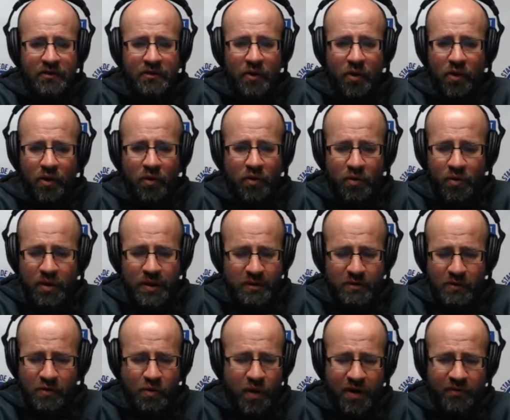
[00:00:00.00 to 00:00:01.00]

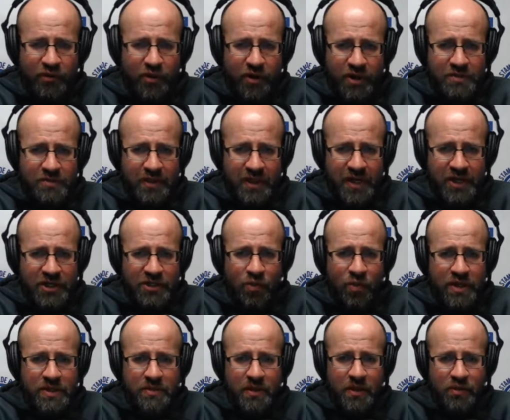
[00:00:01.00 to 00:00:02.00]
whatever your
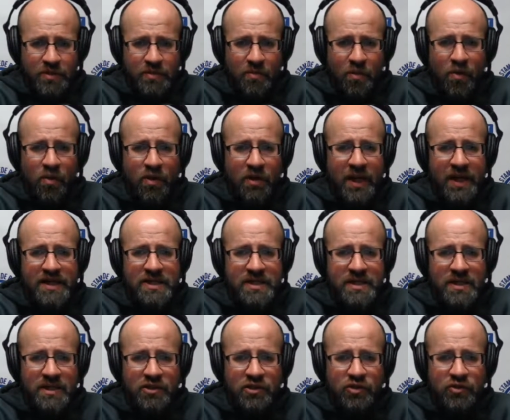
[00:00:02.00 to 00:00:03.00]
explanation was, but it was more or less
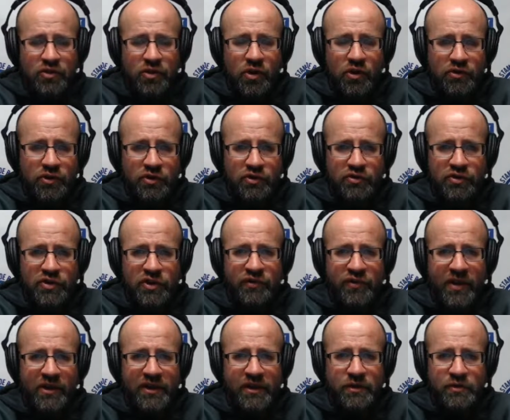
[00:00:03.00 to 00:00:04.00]
that you just
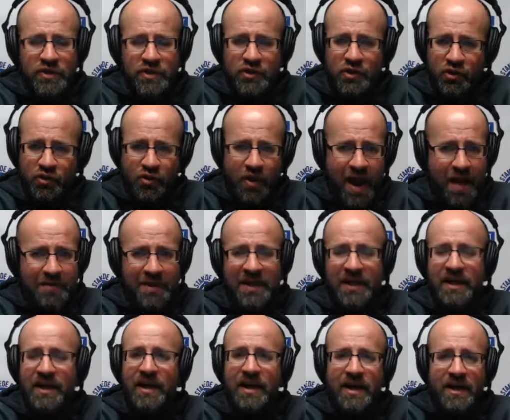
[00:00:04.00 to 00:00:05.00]
felt he was too
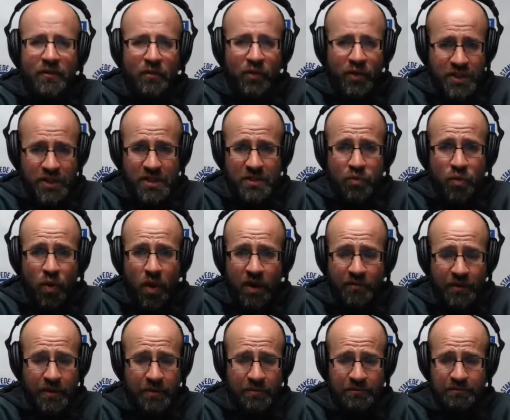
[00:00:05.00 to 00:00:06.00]
grabby, which is one
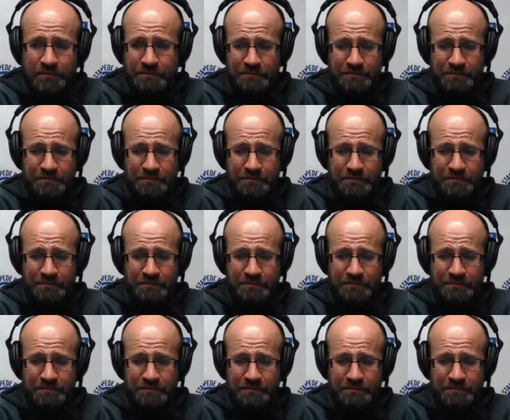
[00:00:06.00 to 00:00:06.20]
of the